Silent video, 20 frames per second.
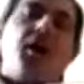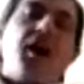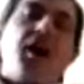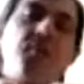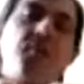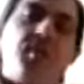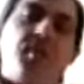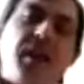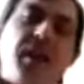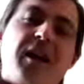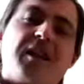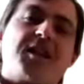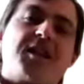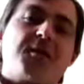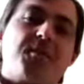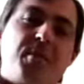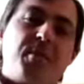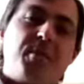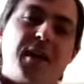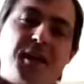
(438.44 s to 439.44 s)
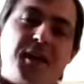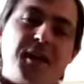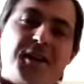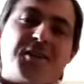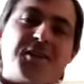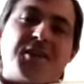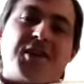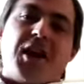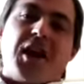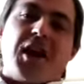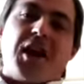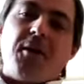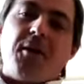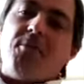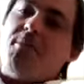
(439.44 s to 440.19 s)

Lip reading: have been a speedy escape,